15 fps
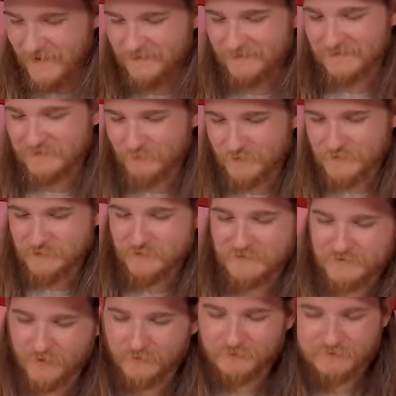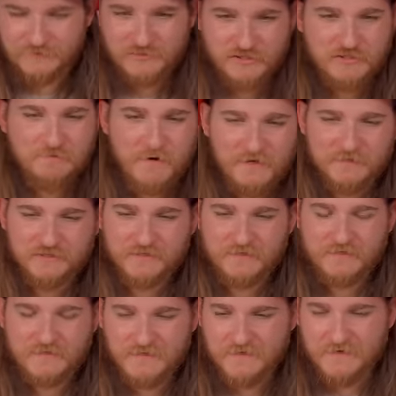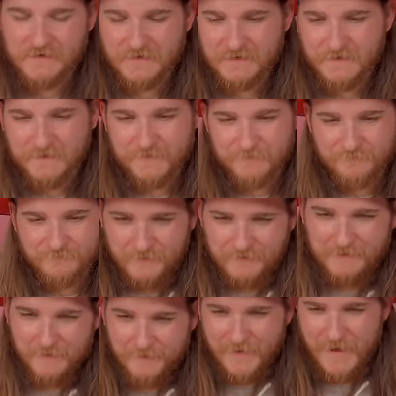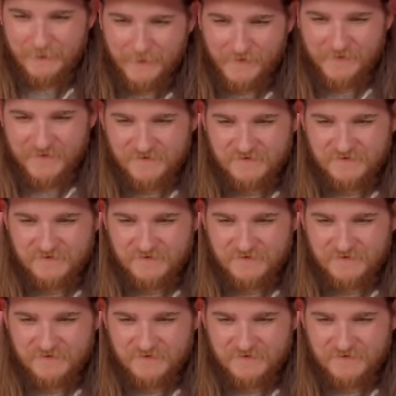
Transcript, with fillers: I like when you indulge too much in the uh, in the pepper, they